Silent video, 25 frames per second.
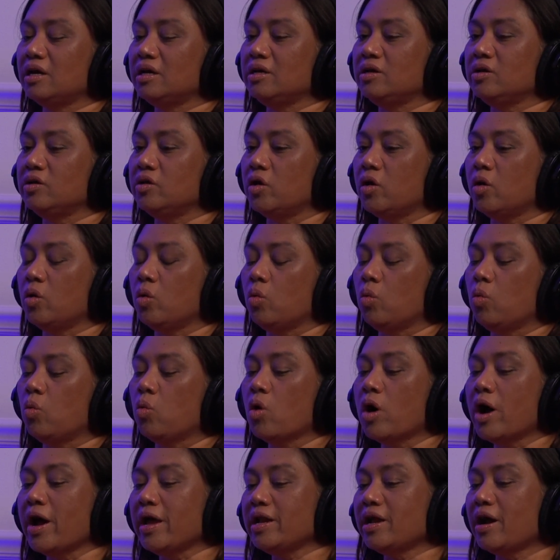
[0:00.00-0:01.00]

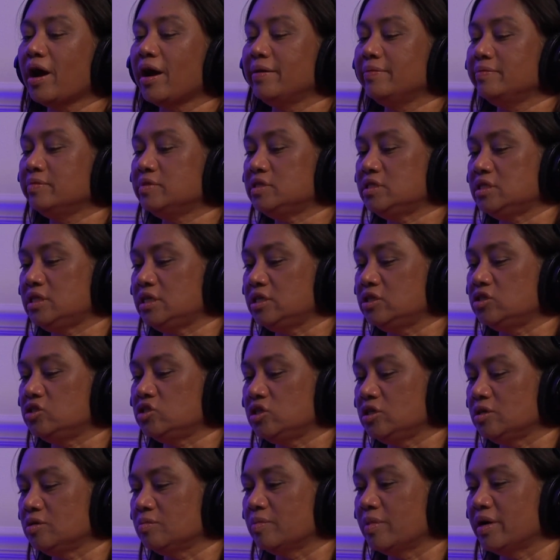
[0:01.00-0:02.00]
what I'm
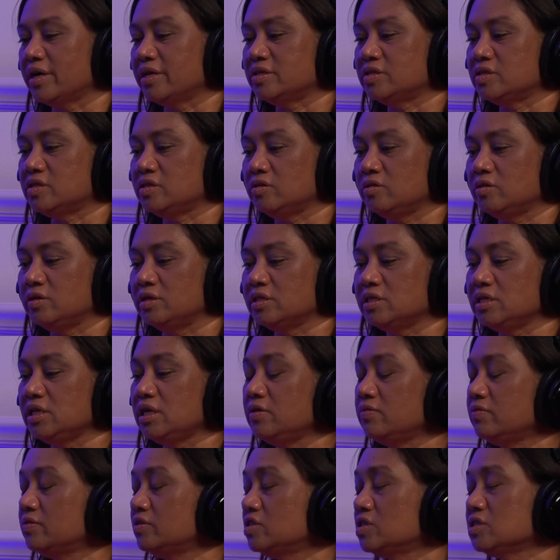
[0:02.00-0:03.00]
teaching my students,
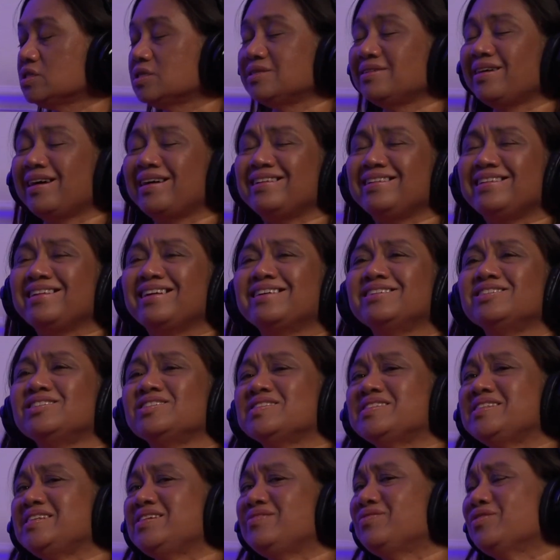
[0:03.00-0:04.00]
even just not
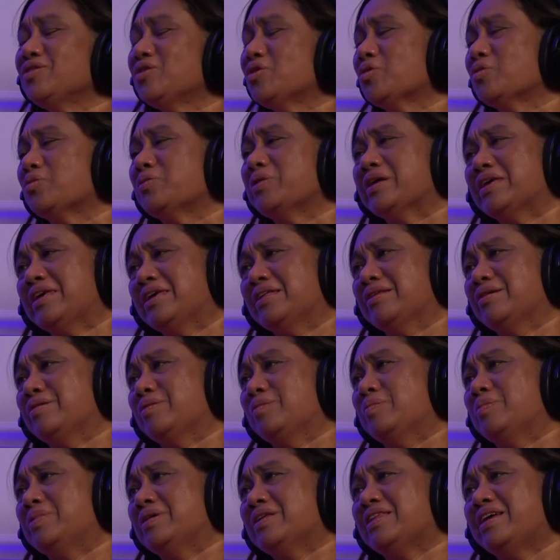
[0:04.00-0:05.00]
just even
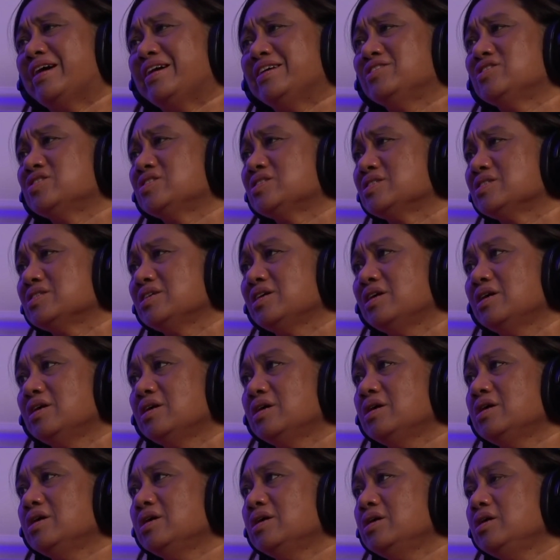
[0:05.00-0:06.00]
curriculum, but like just,
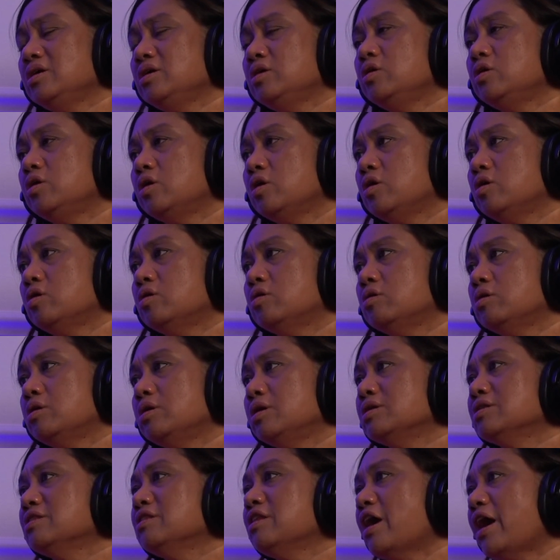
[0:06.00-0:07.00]

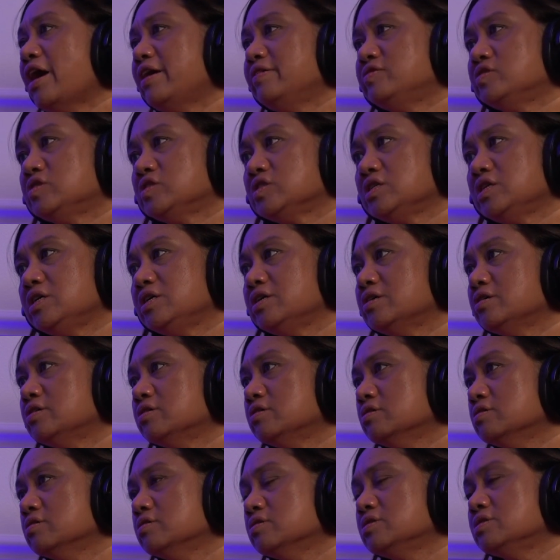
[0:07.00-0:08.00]
life
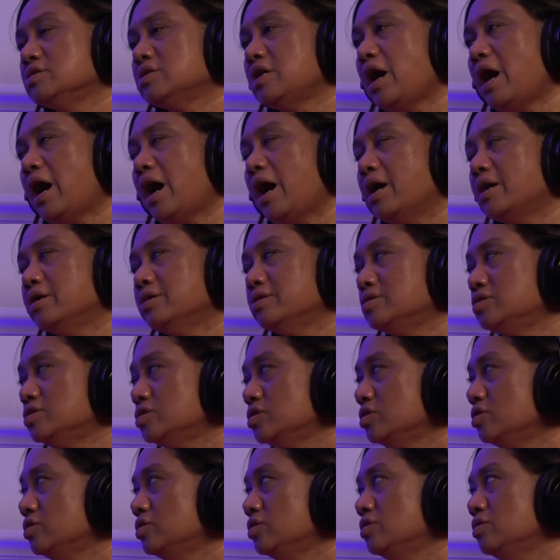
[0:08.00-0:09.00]
skills,
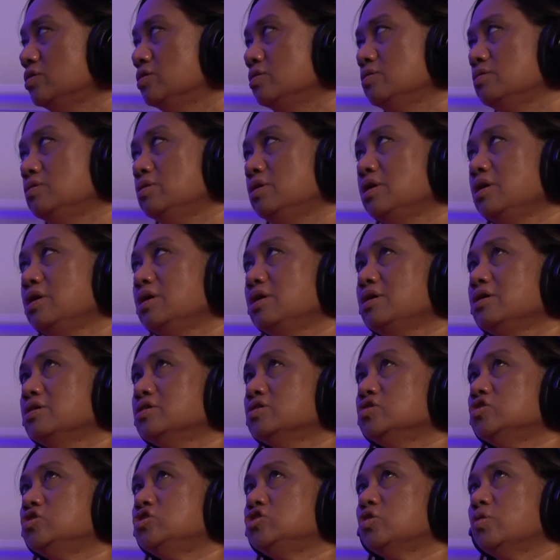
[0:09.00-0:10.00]
attitude,
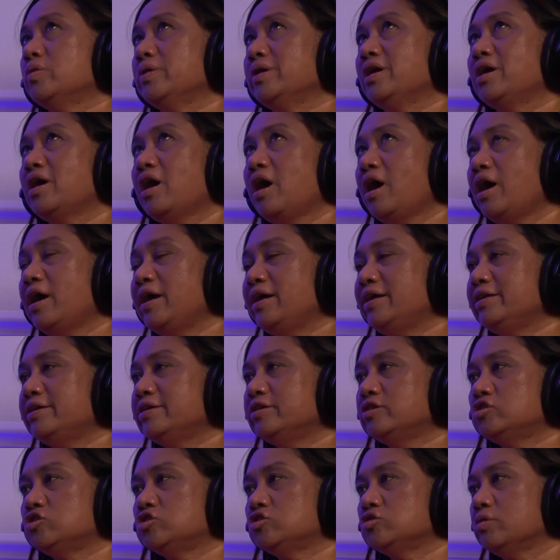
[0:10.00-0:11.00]
showing
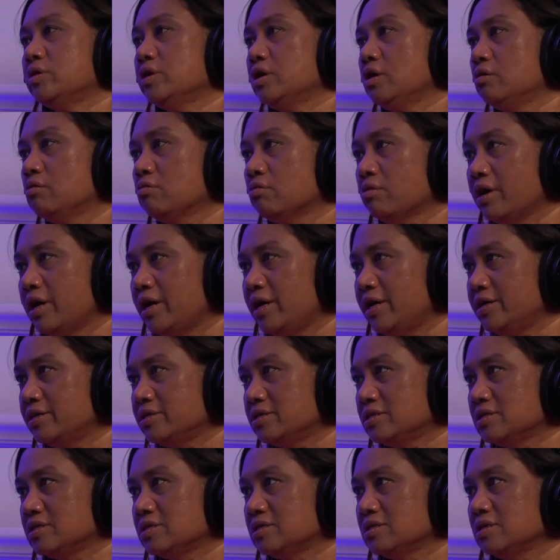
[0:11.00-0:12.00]
kindness, showing
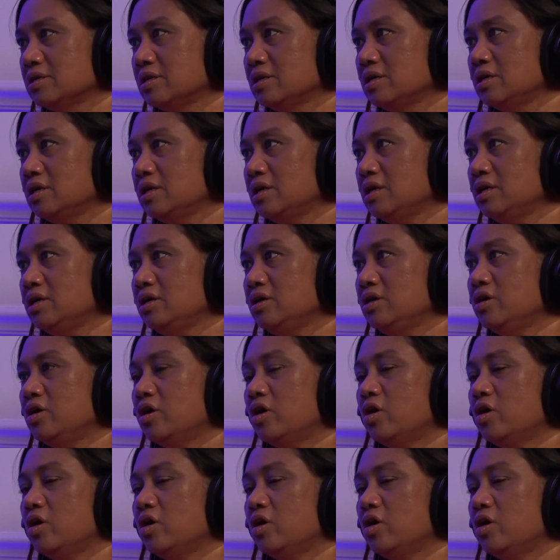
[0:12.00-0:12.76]
grace, you